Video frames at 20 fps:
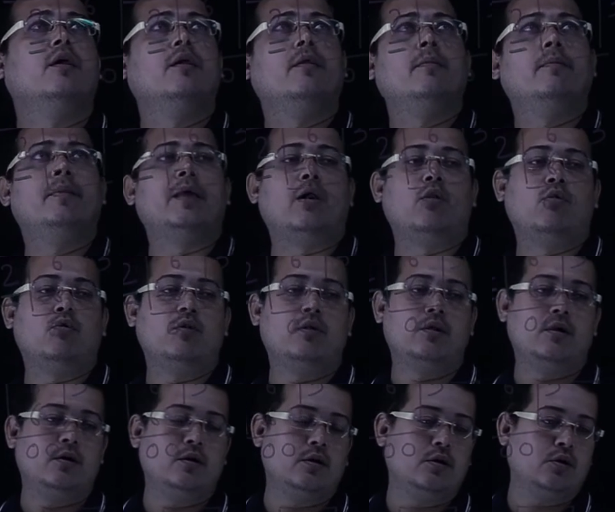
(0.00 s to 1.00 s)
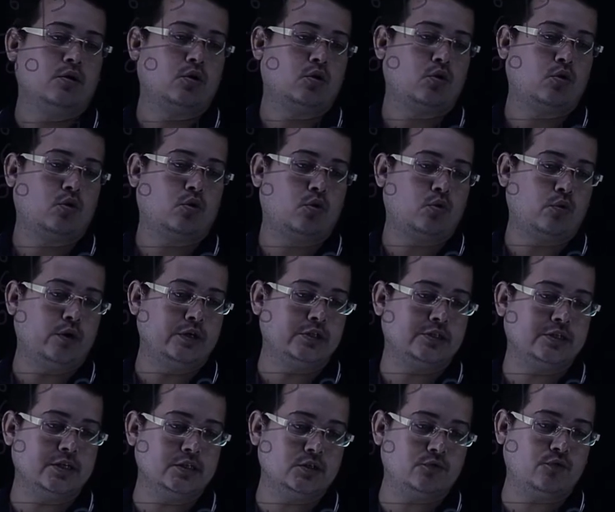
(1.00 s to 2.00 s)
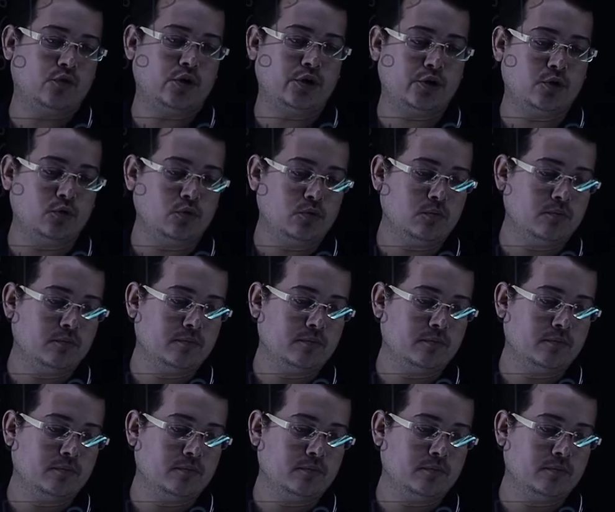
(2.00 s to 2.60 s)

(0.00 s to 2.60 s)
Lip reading: Now questions for you